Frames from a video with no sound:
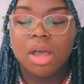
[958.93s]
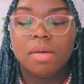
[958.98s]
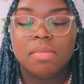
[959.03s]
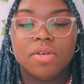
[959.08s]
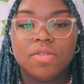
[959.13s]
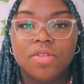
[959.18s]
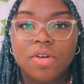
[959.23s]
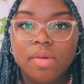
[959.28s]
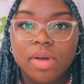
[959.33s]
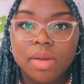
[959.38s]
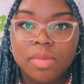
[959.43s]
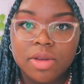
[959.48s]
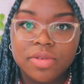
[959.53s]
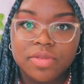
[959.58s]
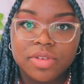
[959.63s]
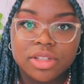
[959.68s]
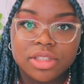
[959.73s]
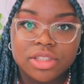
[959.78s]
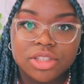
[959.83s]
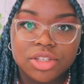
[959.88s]
before we move
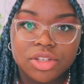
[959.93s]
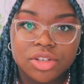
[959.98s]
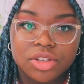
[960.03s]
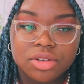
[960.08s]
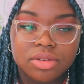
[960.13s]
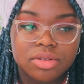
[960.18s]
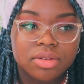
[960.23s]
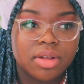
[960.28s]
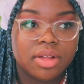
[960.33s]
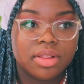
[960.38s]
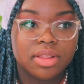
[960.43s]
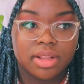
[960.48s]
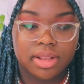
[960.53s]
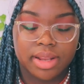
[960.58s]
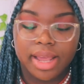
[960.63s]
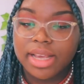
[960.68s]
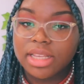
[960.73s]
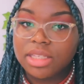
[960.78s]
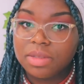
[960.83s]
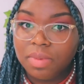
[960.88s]
on to the
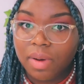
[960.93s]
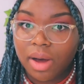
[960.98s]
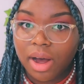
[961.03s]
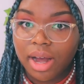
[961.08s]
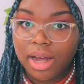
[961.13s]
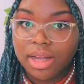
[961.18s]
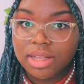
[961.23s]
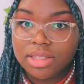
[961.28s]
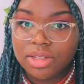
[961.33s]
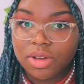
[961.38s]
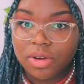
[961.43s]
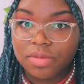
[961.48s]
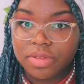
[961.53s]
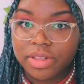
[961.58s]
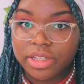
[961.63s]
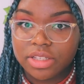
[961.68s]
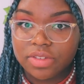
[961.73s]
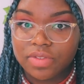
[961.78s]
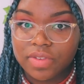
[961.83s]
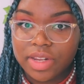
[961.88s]
next part of
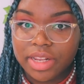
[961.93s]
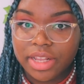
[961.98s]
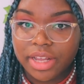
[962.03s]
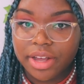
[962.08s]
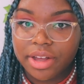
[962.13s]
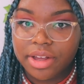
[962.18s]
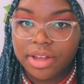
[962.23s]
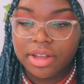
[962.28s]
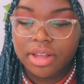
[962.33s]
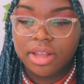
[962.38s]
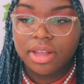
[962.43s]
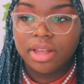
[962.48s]
this video